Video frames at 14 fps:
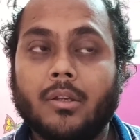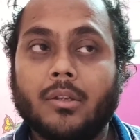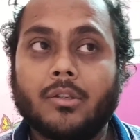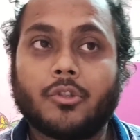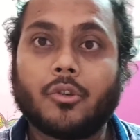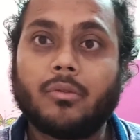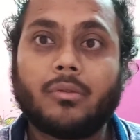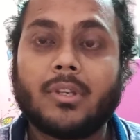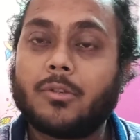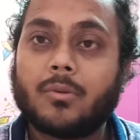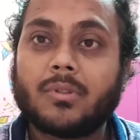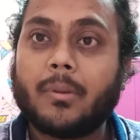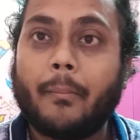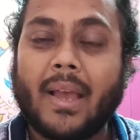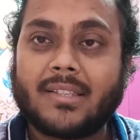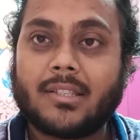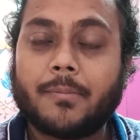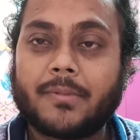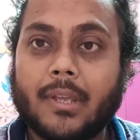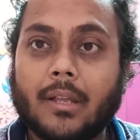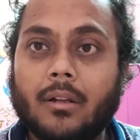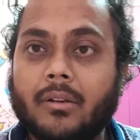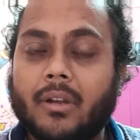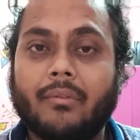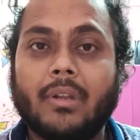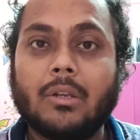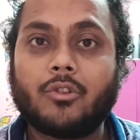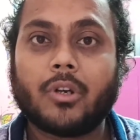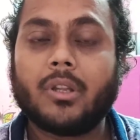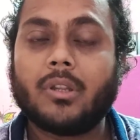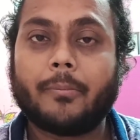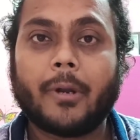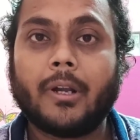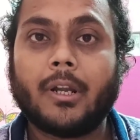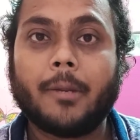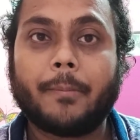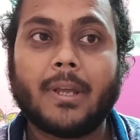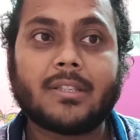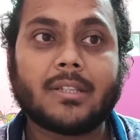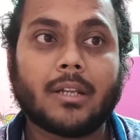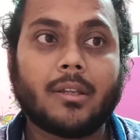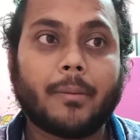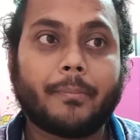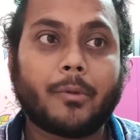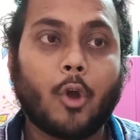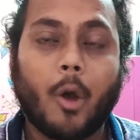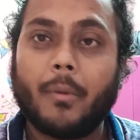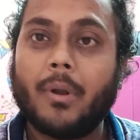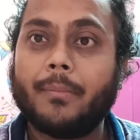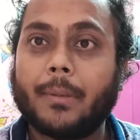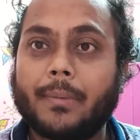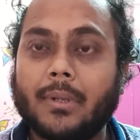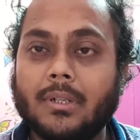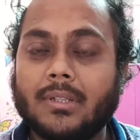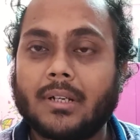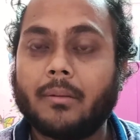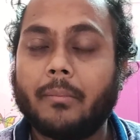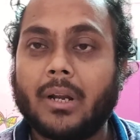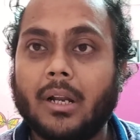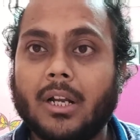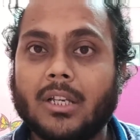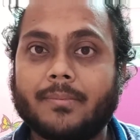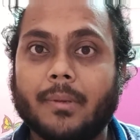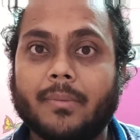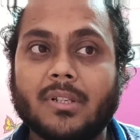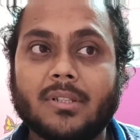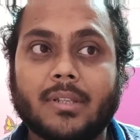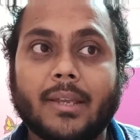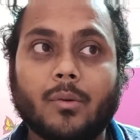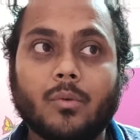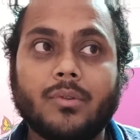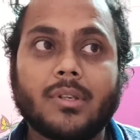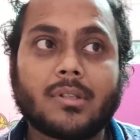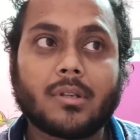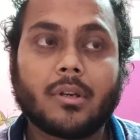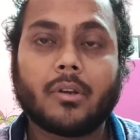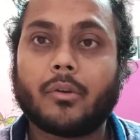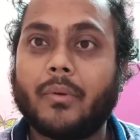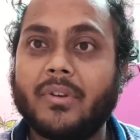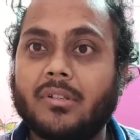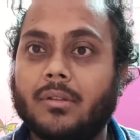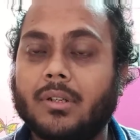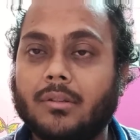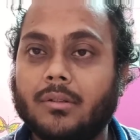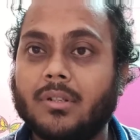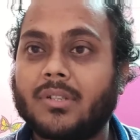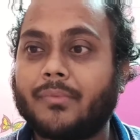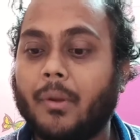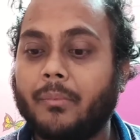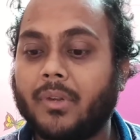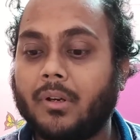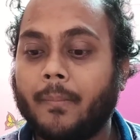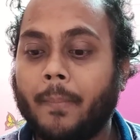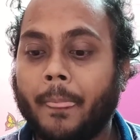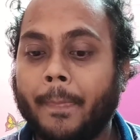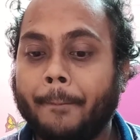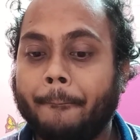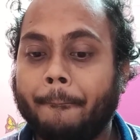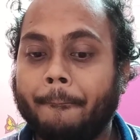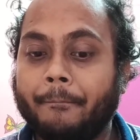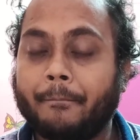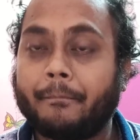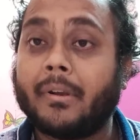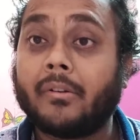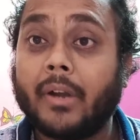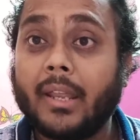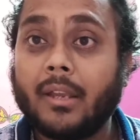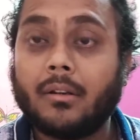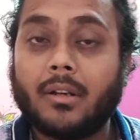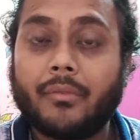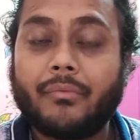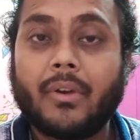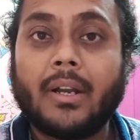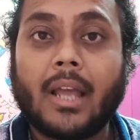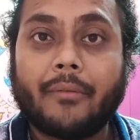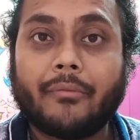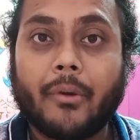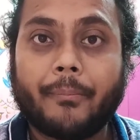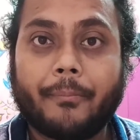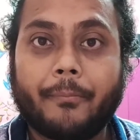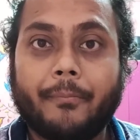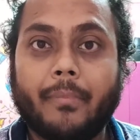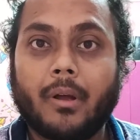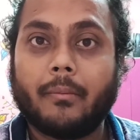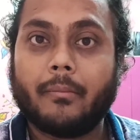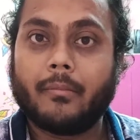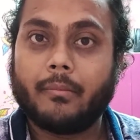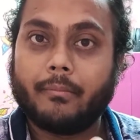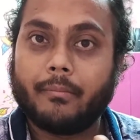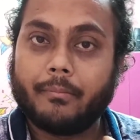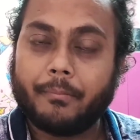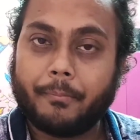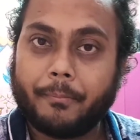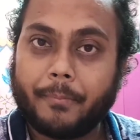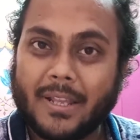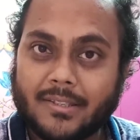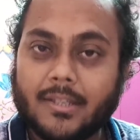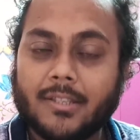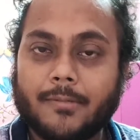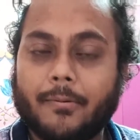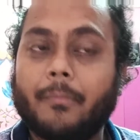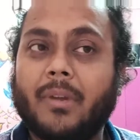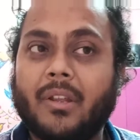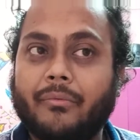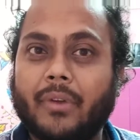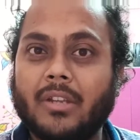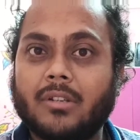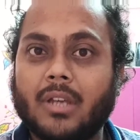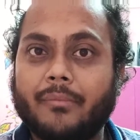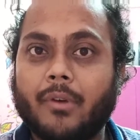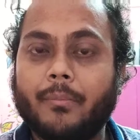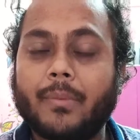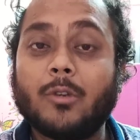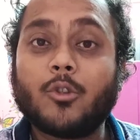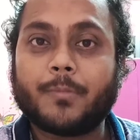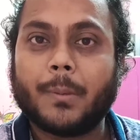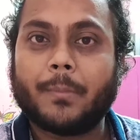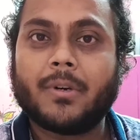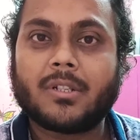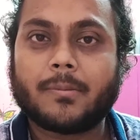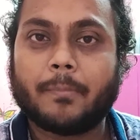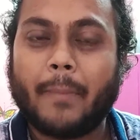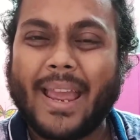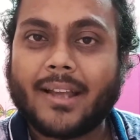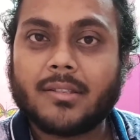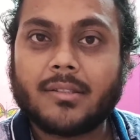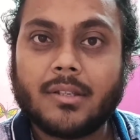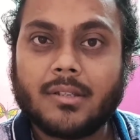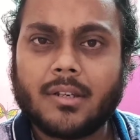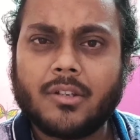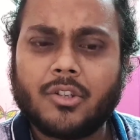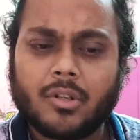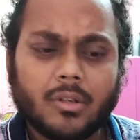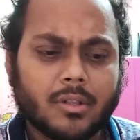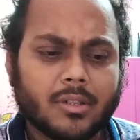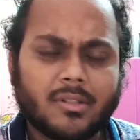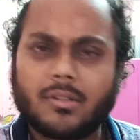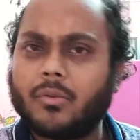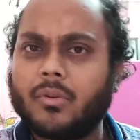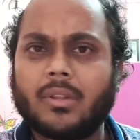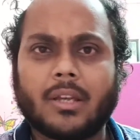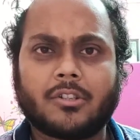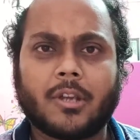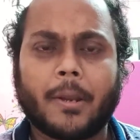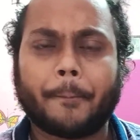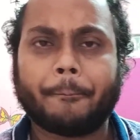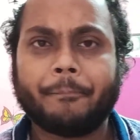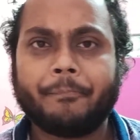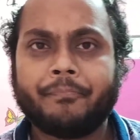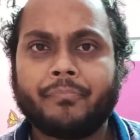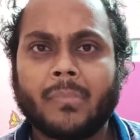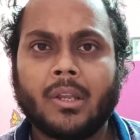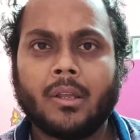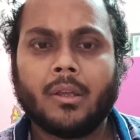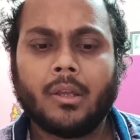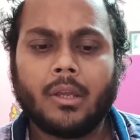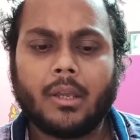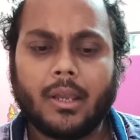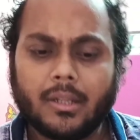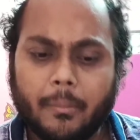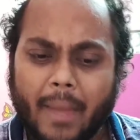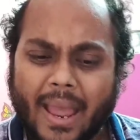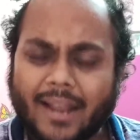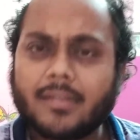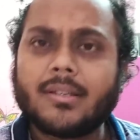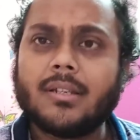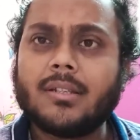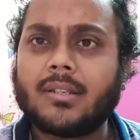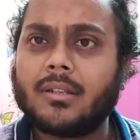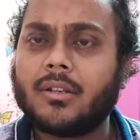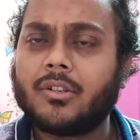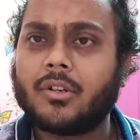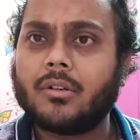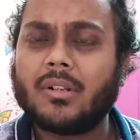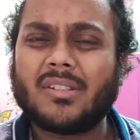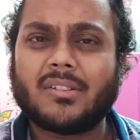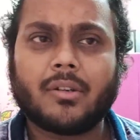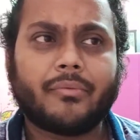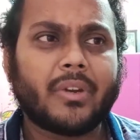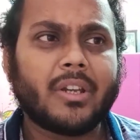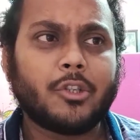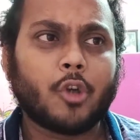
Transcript: So this was a massive scale revolution in the printing press, and the common peoples and the middle class peoples, they could just quench their thirst by reading different type of presses from different type of newspapers, magazines and journals during that time. In the magazines, in the journals, different